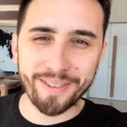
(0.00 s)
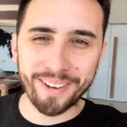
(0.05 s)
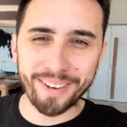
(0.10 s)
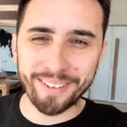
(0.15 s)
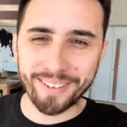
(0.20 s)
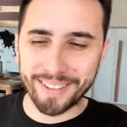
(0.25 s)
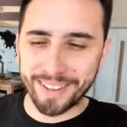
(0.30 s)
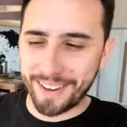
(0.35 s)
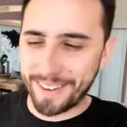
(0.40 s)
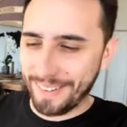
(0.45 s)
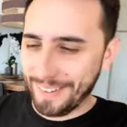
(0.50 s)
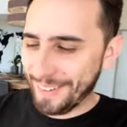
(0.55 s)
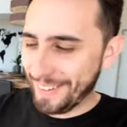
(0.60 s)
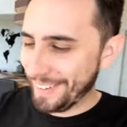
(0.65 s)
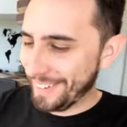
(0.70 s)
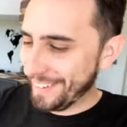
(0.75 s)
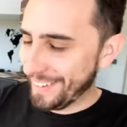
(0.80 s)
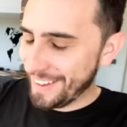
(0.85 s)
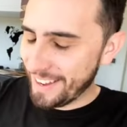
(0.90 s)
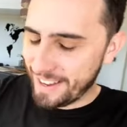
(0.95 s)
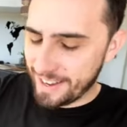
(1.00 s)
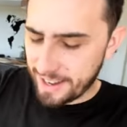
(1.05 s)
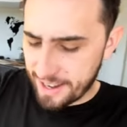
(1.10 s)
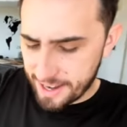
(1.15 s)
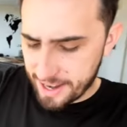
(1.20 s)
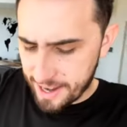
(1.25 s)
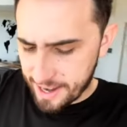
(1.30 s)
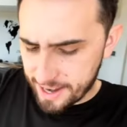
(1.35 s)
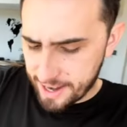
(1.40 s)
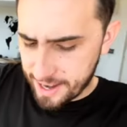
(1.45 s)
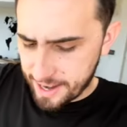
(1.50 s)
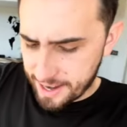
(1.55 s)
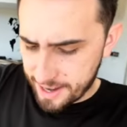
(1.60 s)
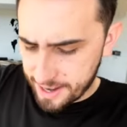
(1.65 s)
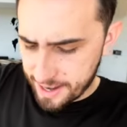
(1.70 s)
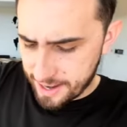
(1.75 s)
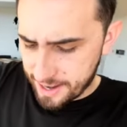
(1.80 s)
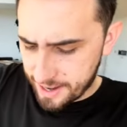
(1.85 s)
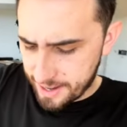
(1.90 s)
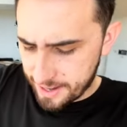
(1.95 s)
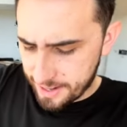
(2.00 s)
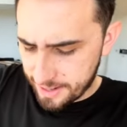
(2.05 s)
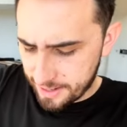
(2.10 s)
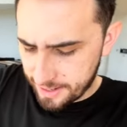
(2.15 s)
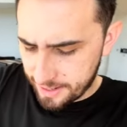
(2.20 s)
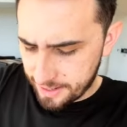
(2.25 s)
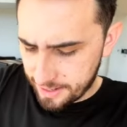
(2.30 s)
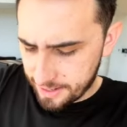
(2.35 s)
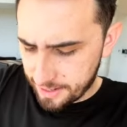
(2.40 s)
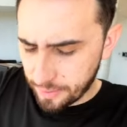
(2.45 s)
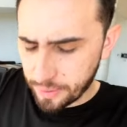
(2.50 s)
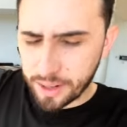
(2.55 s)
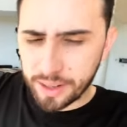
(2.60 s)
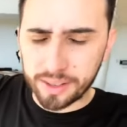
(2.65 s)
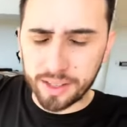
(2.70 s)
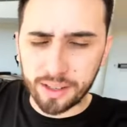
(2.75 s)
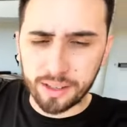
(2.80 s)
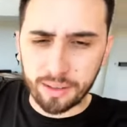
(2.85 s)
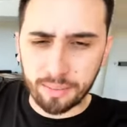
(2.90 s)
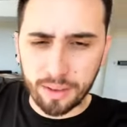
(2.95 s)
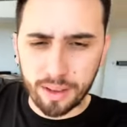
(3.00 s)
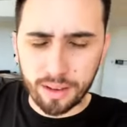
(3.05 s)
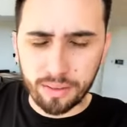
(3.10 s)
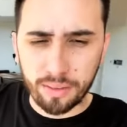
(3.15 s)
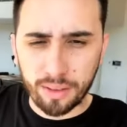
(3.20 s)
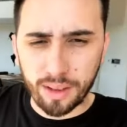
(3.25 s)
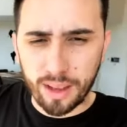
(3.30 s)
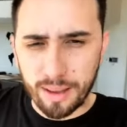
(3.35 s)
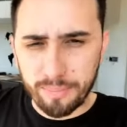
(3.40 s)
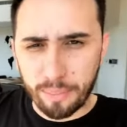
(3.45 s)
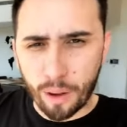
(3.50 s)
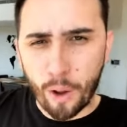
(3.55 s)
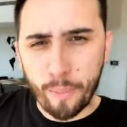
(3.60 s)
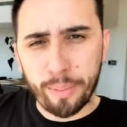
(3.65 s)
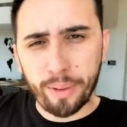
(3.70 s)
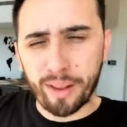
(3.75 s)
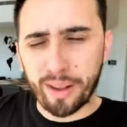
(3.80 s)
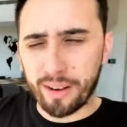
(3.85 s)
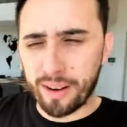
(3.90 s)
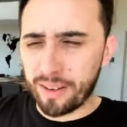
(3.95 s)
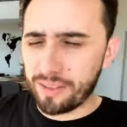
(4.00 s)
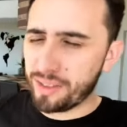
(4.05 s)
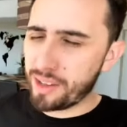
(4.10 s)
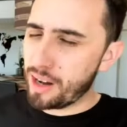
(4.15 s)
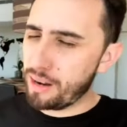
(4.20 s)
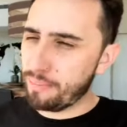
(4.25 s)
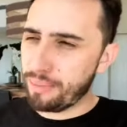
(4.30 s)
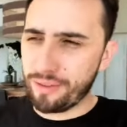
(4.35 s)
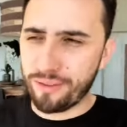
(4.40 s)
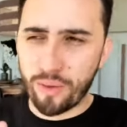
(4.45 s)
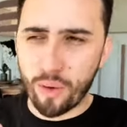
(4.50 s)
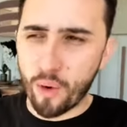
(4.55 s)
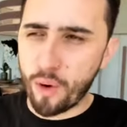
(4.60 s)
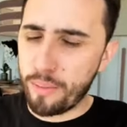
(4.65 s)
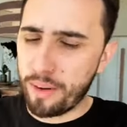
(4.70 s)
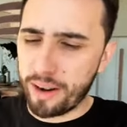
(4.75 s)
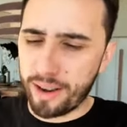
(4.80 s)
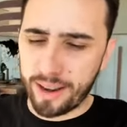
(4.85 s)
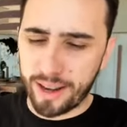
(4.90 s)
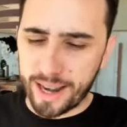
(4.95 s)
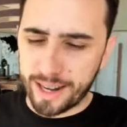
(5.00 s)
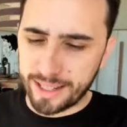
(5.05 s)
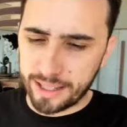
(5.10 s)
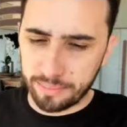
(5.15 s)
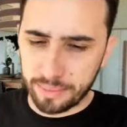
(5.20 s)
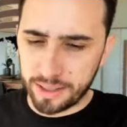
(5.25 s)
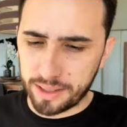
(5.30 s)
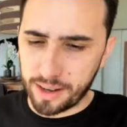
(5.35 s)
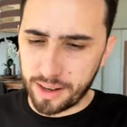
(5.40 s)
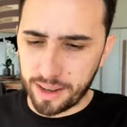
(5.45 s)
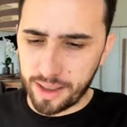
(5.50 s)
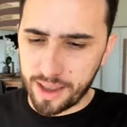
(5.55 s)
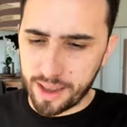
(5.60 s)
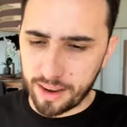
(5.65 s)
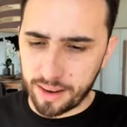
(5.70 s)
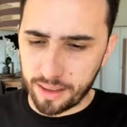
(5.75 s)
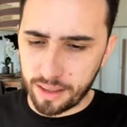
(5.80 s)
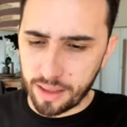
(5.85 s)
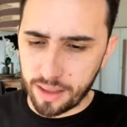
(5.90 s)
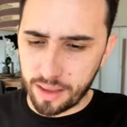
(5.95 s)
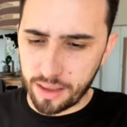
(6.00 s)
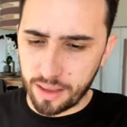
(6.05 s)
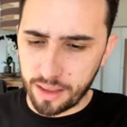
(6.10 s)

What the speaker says: What's going on? I want to say something that's really unpopular. I've said it before, but it has to be said again.